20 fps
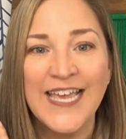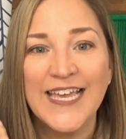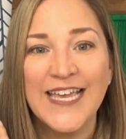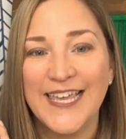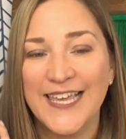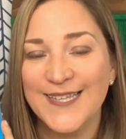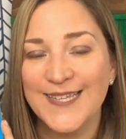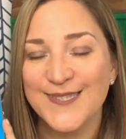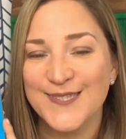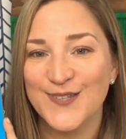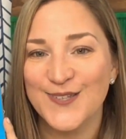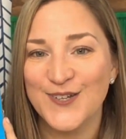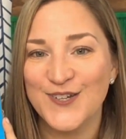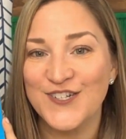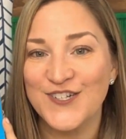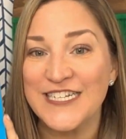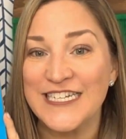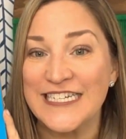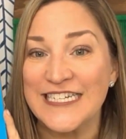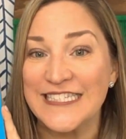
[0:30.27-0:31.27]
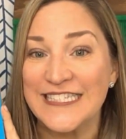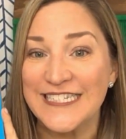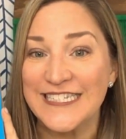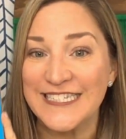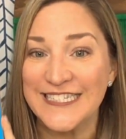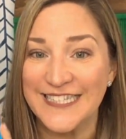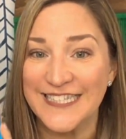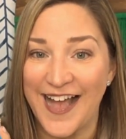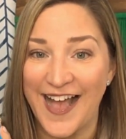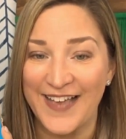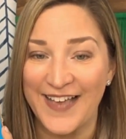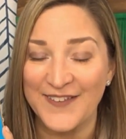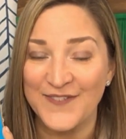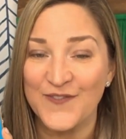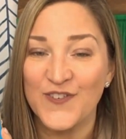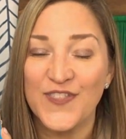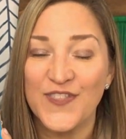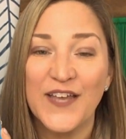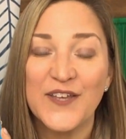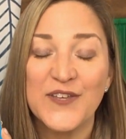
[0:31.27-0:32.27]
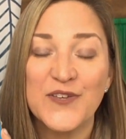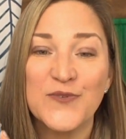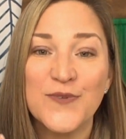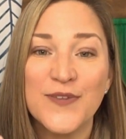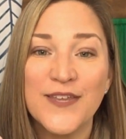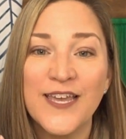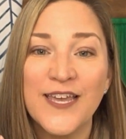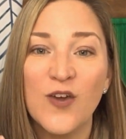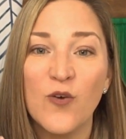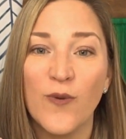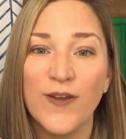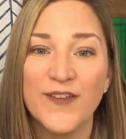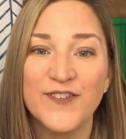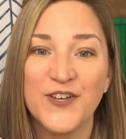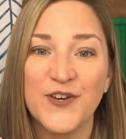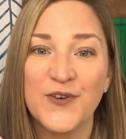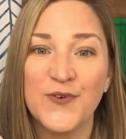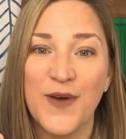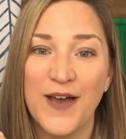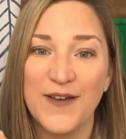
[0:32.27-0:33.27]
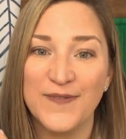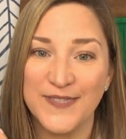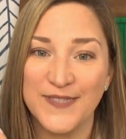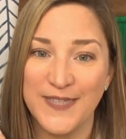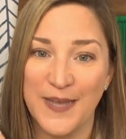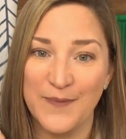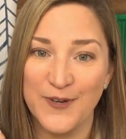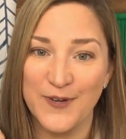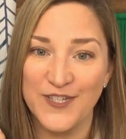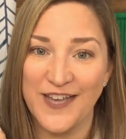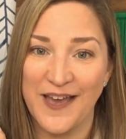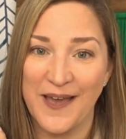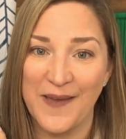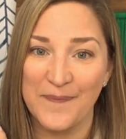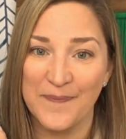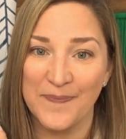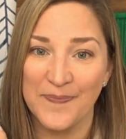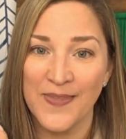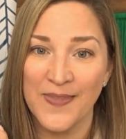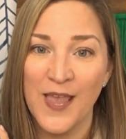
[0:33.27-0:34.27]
Kids Learn is designed for that unique window of summertime,